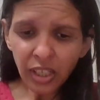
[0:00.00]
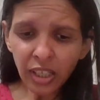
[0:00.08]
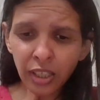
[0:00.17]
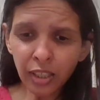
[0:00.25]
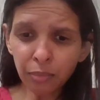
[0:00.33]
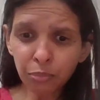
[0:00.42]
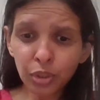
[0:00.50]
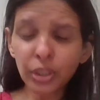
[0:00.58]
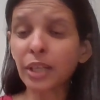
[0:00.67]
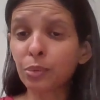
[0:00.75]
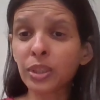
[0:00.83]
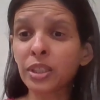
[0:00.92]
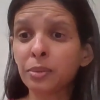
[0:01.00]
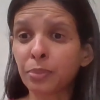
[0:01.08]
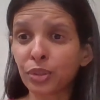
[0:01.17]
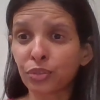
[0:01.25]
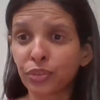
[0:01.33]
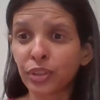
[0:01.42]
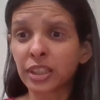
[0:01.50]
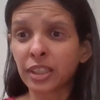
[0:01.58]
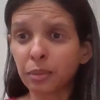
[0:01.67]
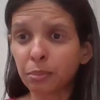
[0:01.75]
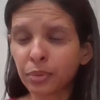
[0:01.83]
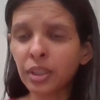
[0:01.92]
So that was a beautiful
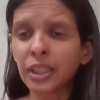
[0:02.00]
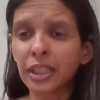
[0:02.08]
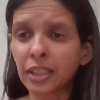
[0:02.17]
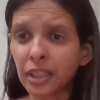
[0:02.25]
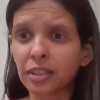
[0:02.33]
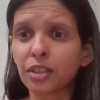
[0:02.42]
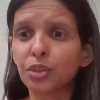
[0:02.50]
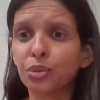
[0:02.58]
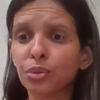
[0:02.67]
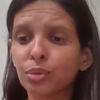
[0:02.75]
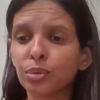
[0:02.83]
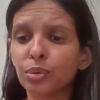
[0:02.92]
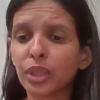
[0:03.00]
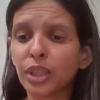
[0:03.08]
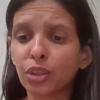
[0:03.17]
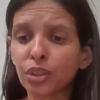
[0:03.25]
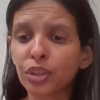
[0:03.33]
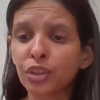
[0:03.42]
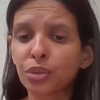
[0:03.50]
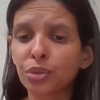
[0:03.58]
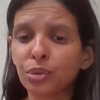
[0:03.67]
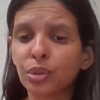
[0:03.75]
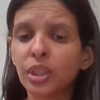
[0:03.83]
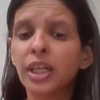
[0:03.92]
example that yes, in order
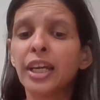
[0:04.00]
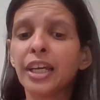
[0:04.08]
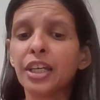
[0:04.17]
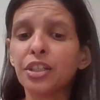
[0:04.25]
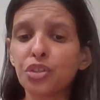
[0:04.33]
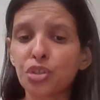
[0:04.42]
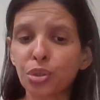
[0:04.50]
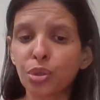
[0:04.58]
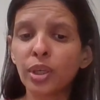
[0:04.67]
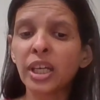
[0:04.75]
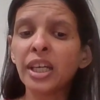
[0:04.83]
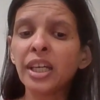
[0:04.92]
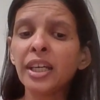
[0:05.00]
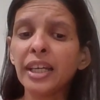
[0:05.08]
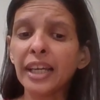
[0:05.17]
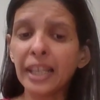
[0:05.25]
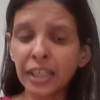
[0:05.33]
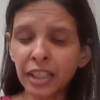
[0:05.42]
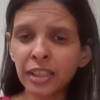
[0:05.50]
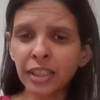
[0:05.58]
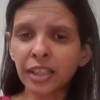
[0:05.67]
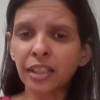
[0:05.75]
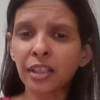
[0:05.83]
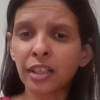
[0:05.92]
to enjoy
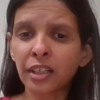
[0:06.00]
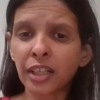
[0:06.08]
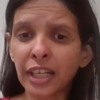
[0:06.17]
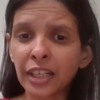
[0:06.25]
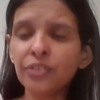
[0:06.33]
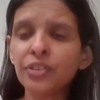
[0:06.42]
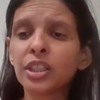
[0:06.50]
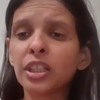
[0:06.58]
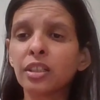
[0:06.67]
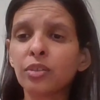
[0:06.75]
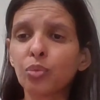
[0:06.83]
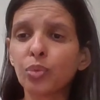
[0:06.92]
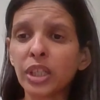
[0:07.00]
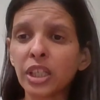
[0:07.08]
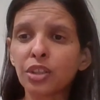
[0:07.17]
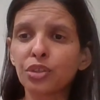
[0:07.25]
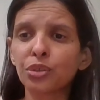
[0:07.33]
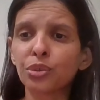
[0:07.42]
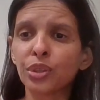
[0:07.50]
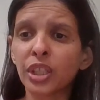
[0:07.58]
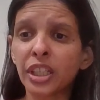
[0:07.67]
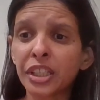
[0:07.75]
anything in our lives, then we need to